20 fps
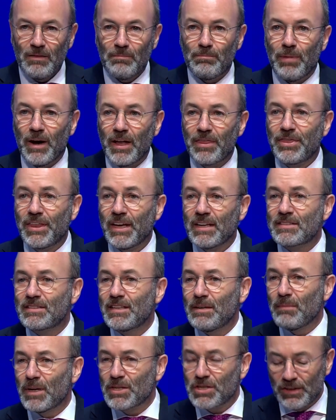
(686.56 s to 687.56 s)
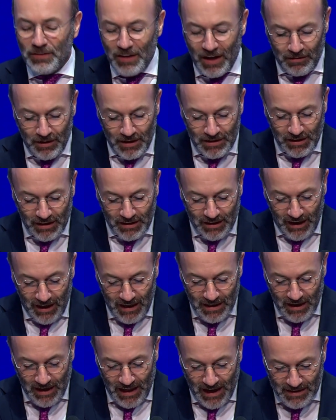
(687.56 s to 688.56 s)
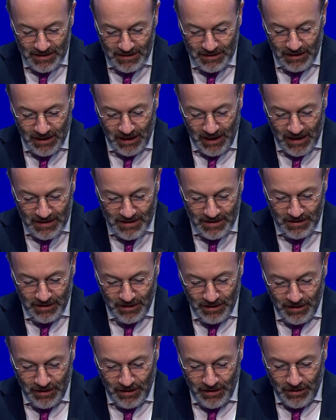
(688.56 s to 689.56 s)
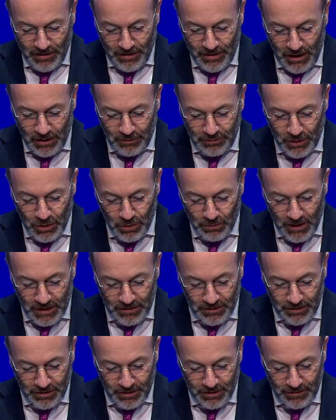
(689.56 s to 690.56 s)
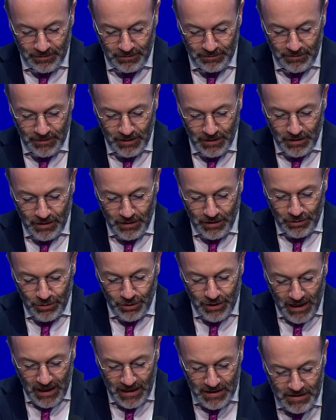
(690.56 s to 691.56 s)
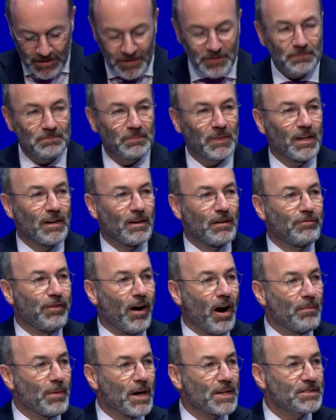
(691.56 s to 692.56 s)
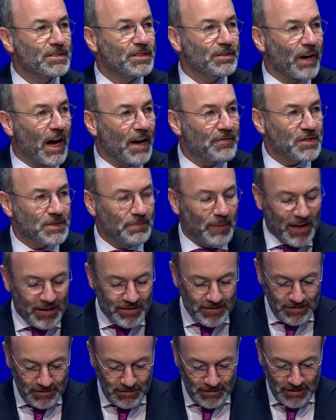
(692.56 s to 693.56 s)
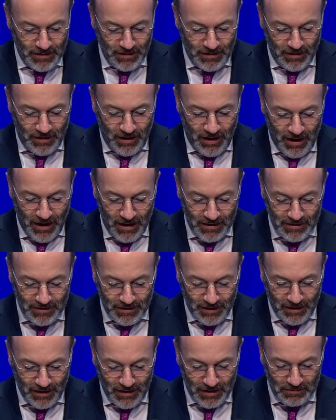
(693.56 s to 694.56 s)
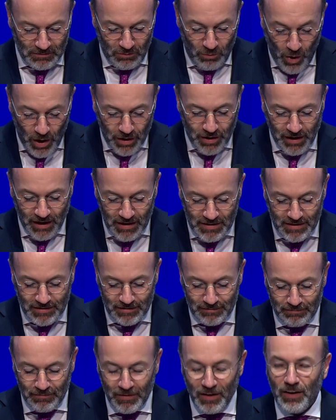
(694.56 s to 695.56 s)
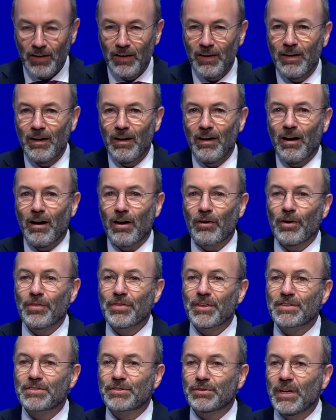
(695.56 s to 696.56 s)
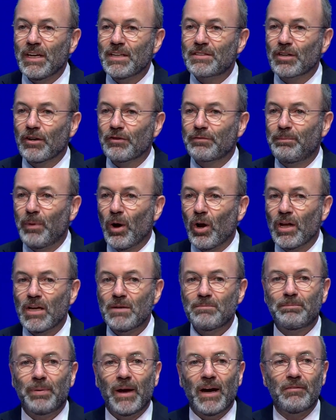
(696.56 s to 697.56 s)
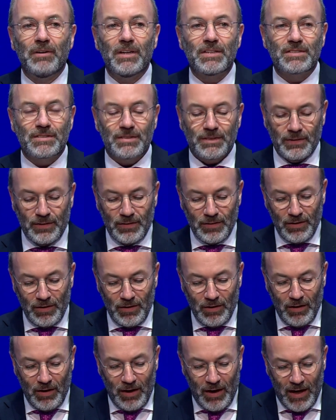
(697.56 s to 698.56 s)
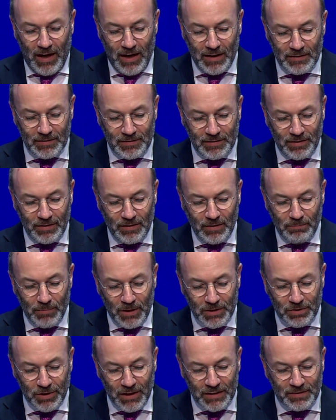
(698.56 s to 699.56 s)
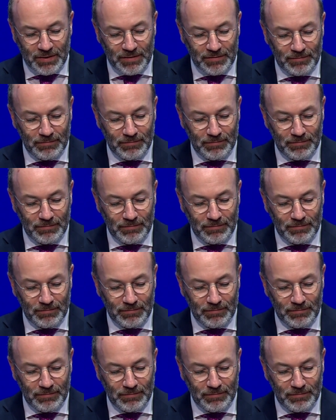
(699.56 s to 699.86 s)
But this imaginary decade lasted less than a few months. Today's farmers, craftsmen, and workers are on the streets of Berlin, Paris, and Madrid.